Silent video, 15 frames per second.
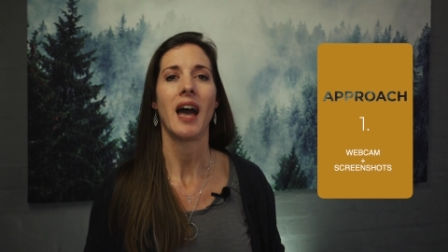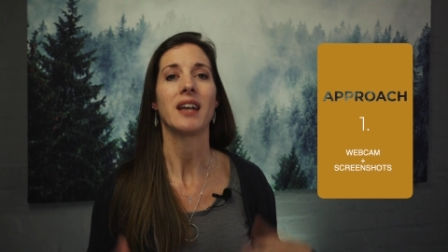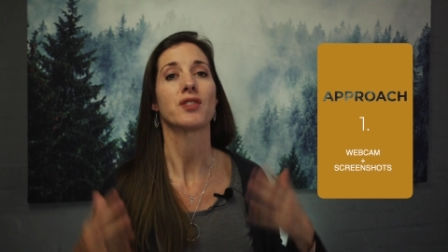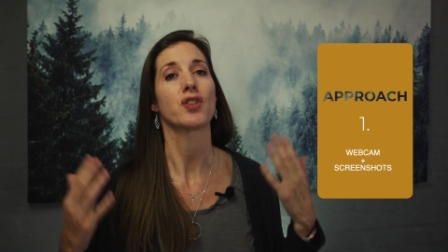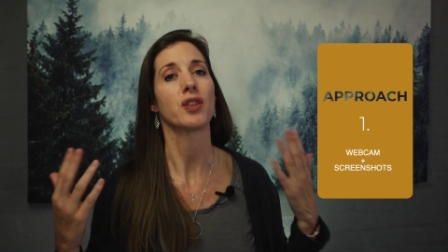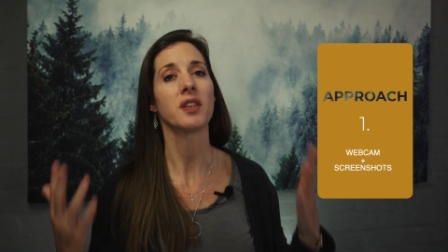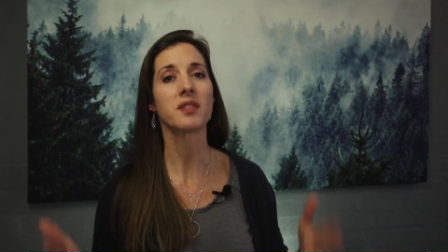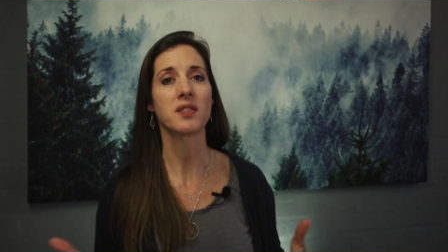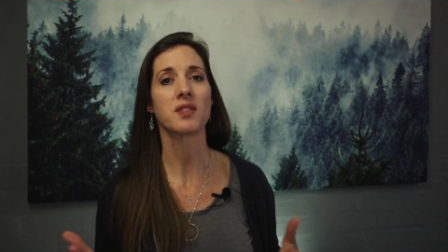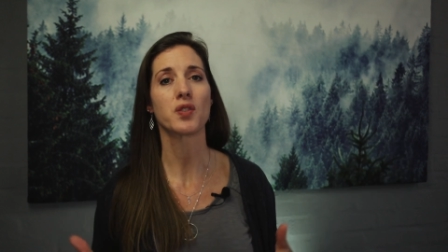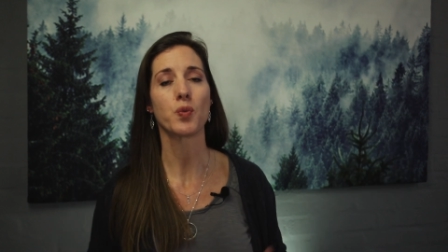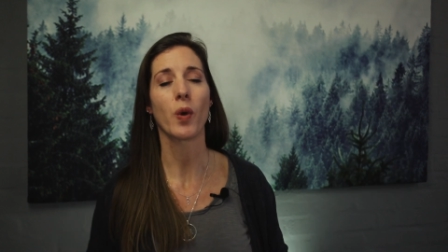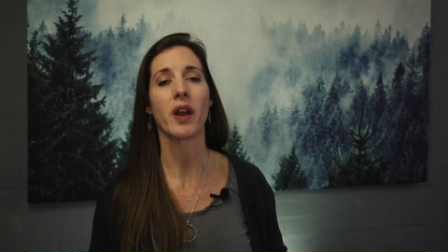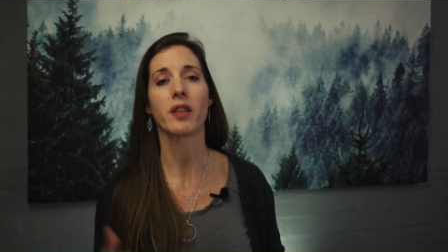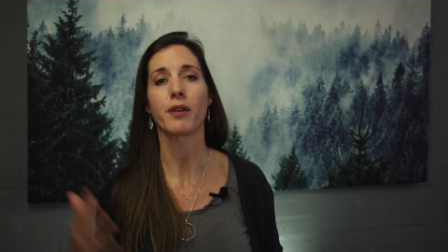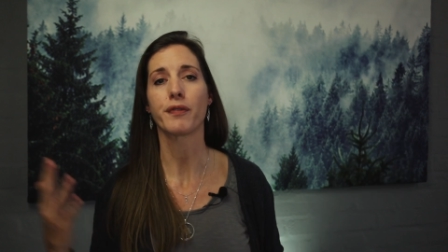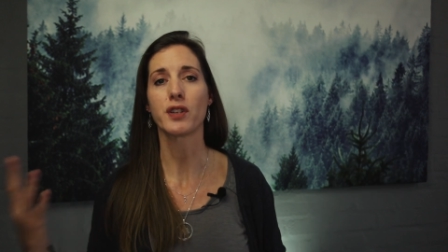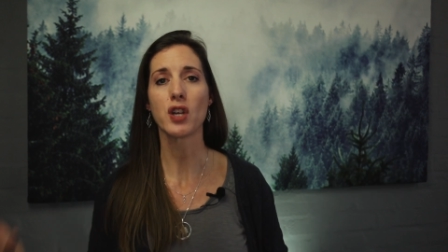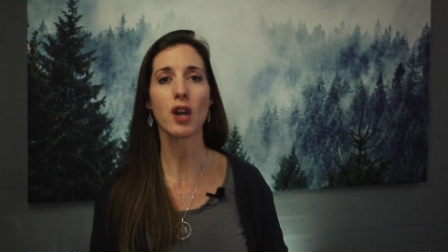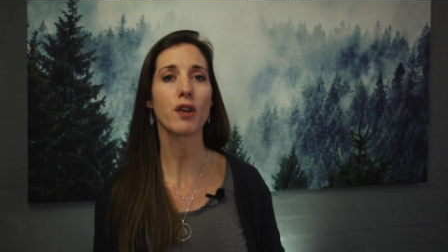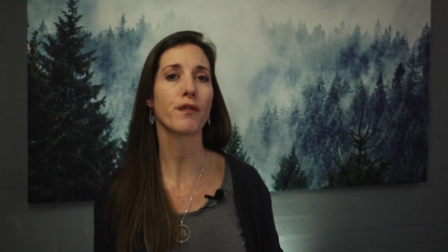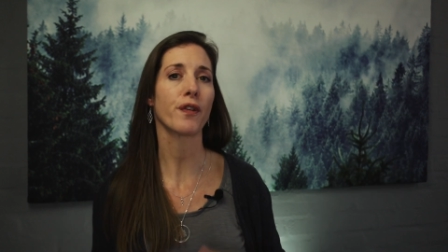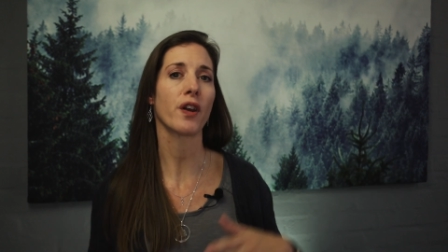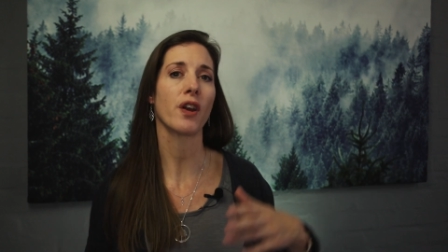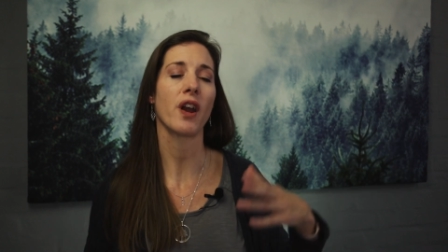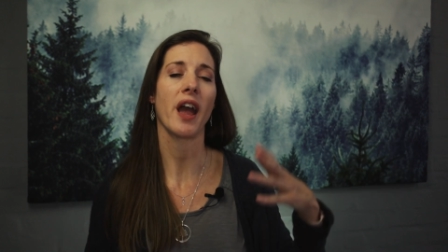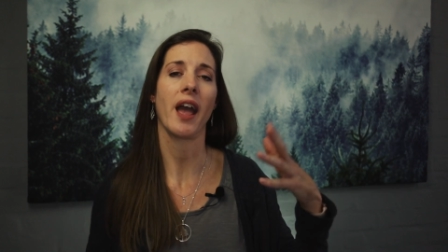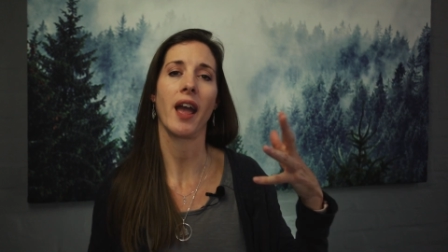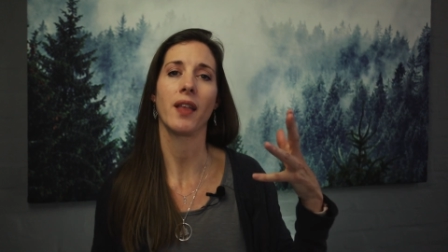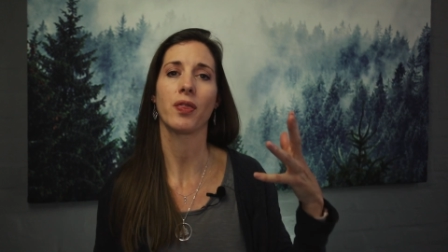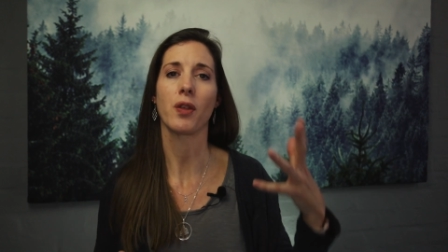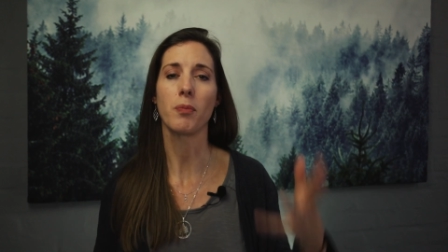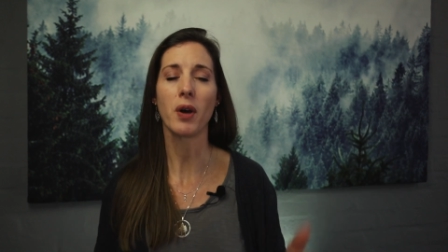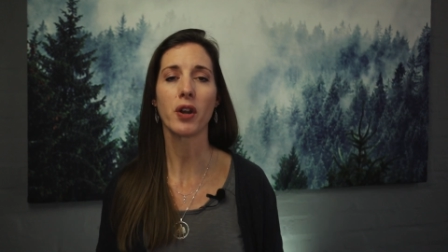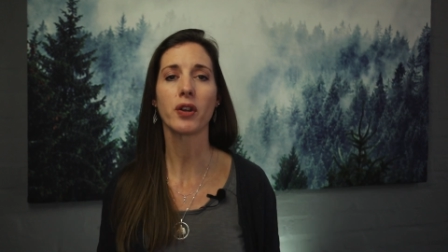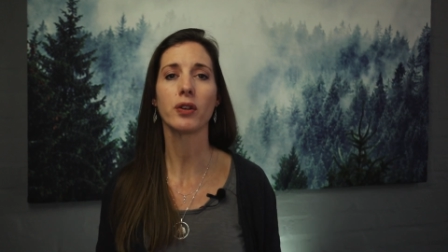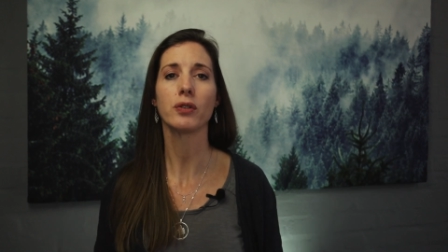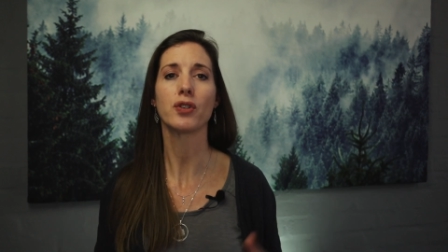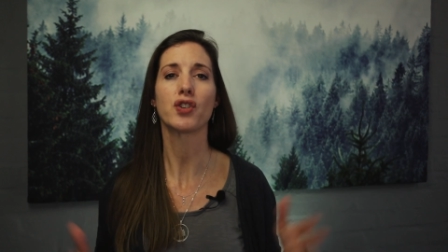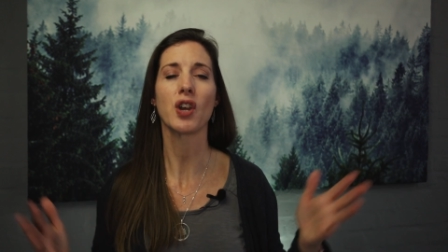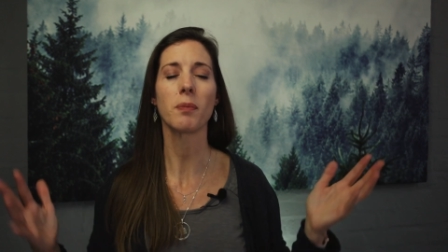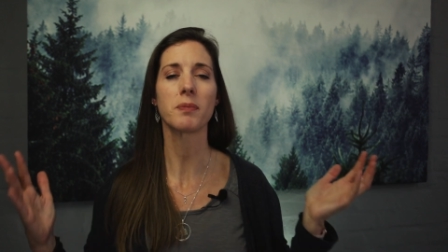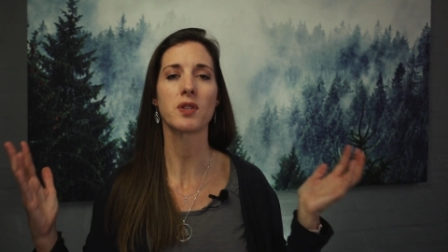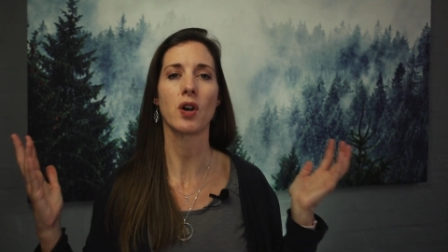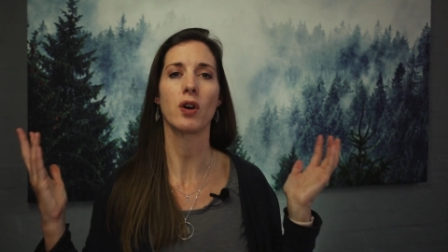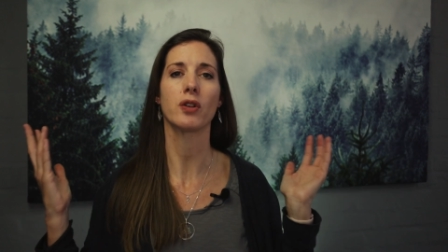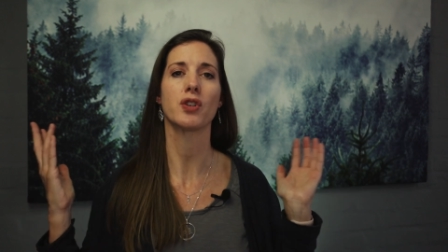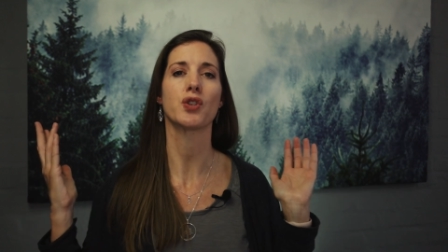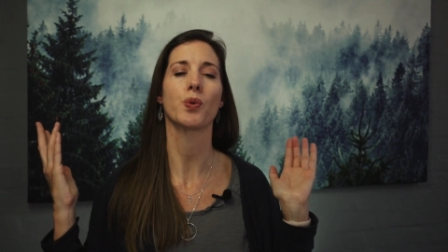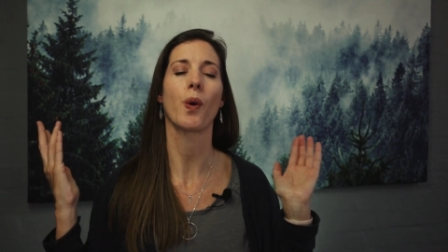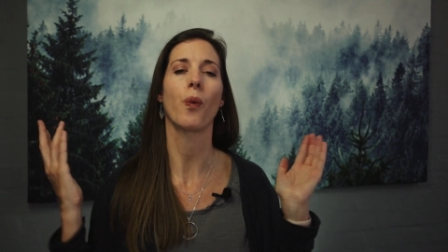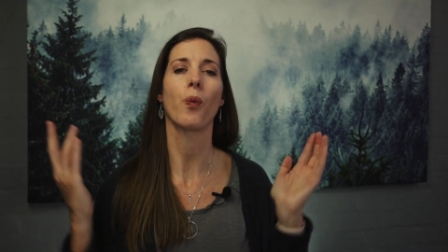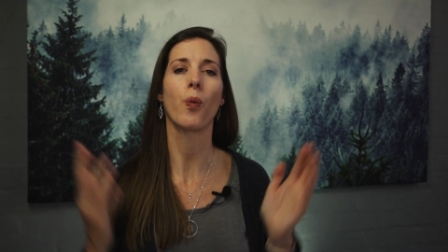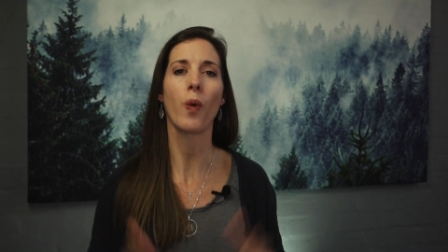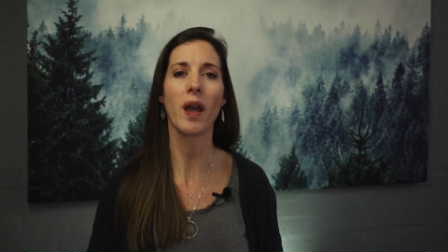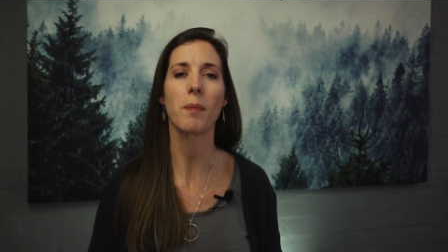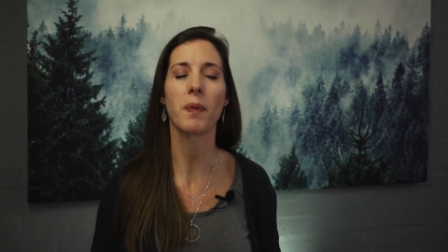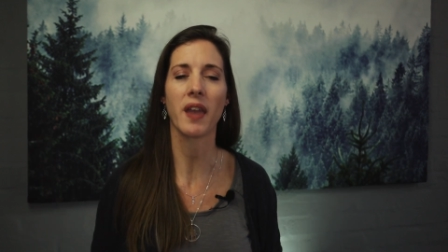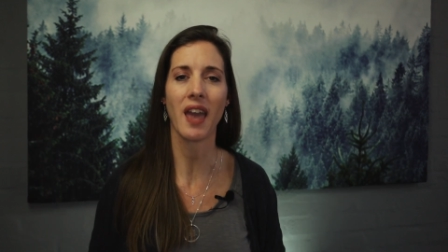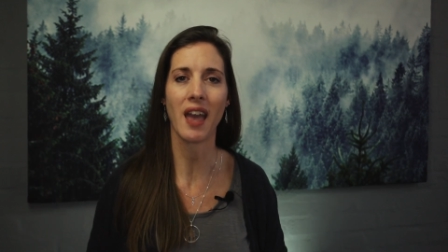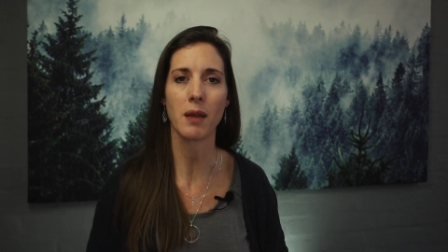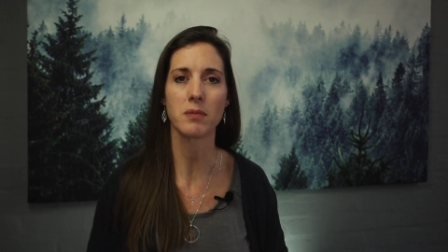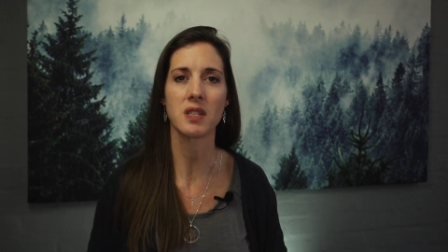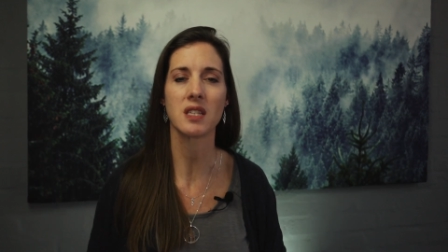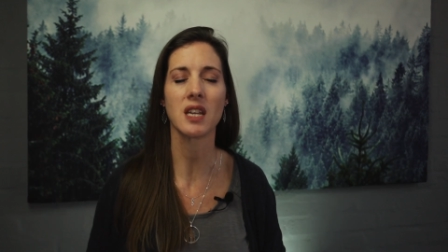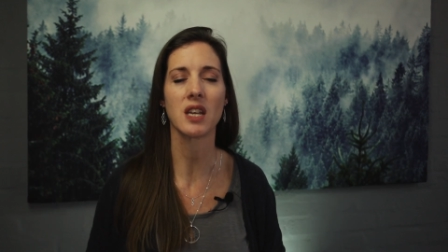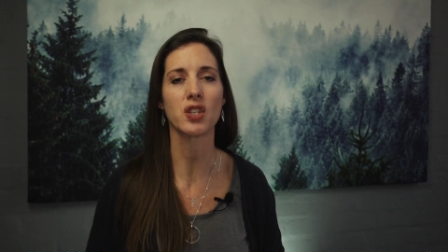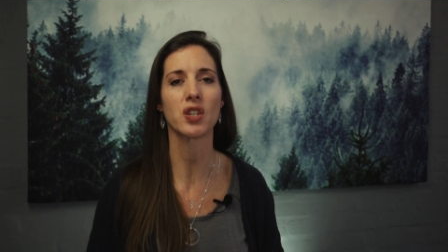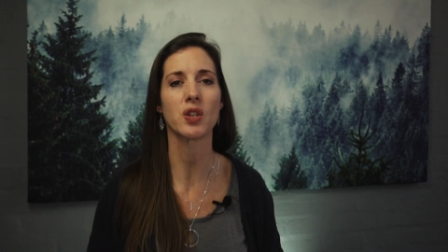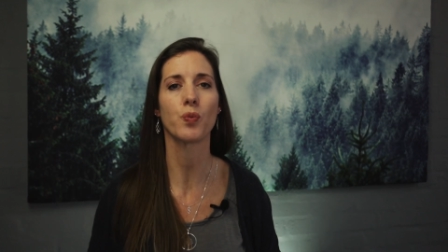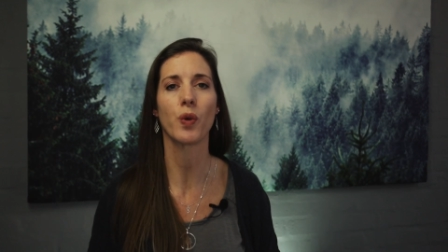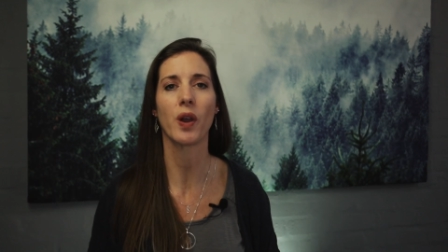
And so this is where the photographer and the model jumps onto a webcam session,